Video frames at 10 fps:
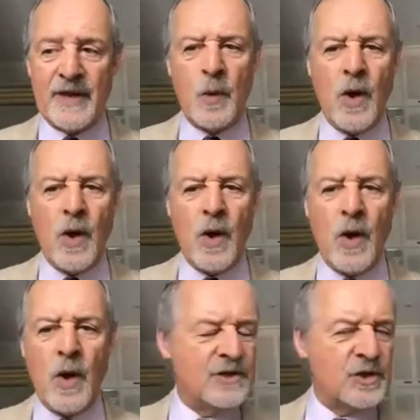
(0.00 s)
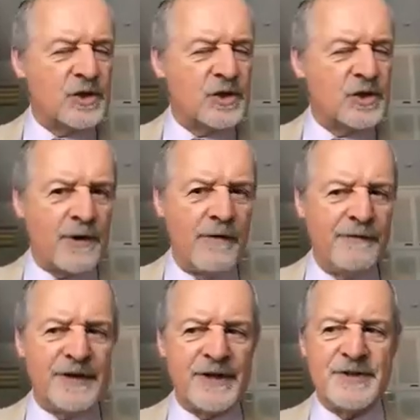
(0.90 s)
asked why they should be so
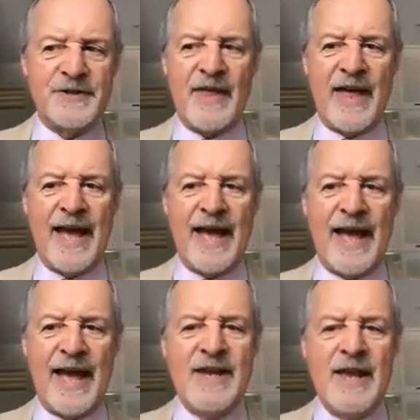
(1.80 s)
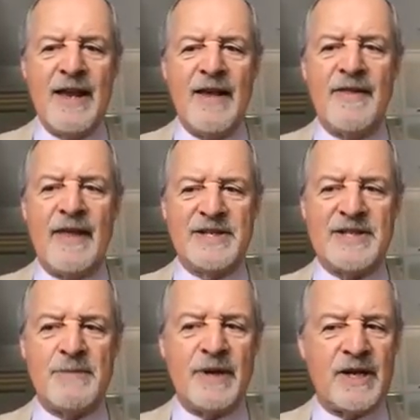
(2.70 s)
confident of that. They
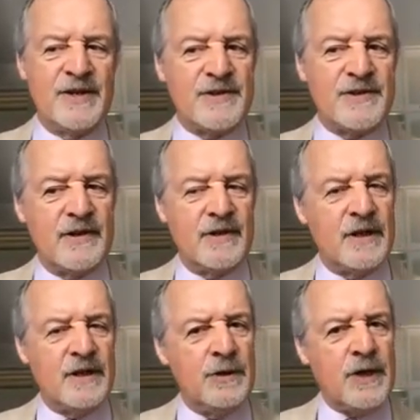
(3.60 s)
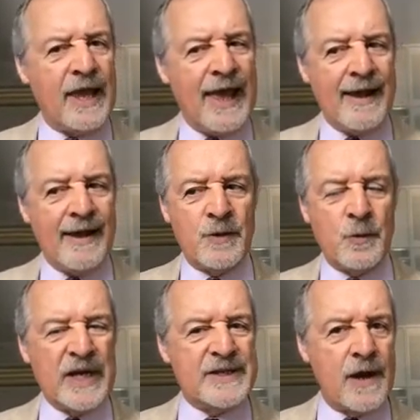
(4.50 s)
said, because you care
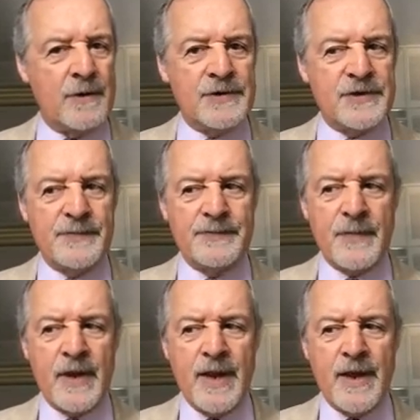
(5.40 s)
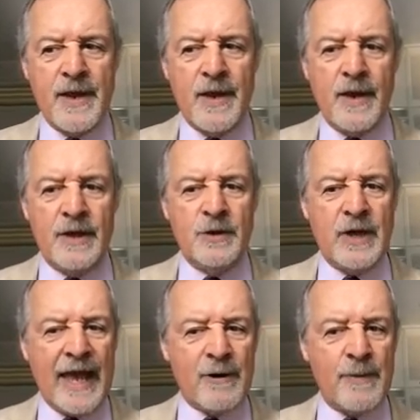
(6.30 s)
and we don't.
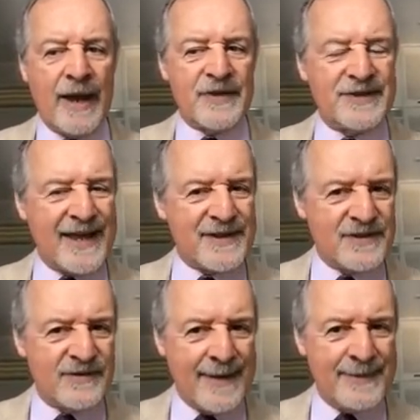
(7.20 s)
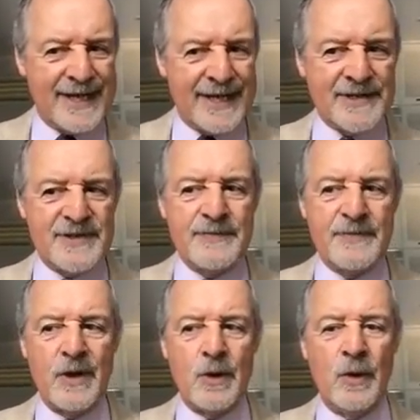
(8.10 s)
You care about the deaths of Yemenis.
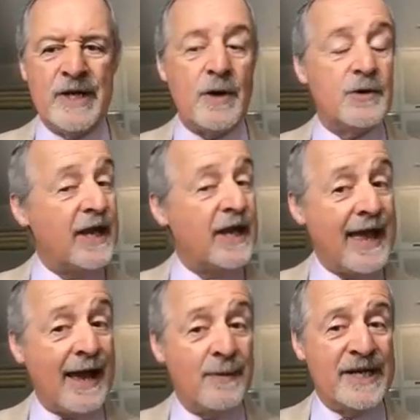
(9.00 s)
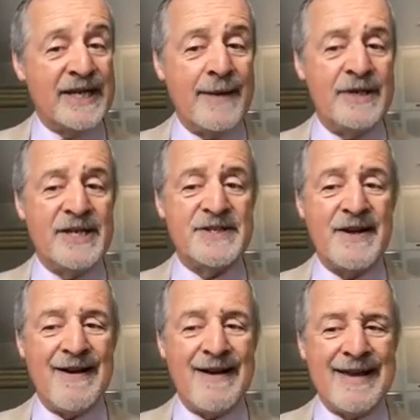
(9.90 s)
We don't care how many Yemenis
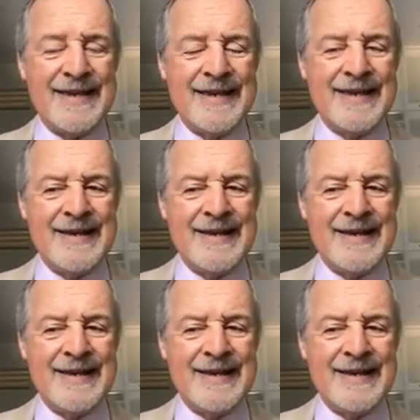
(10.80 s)
die.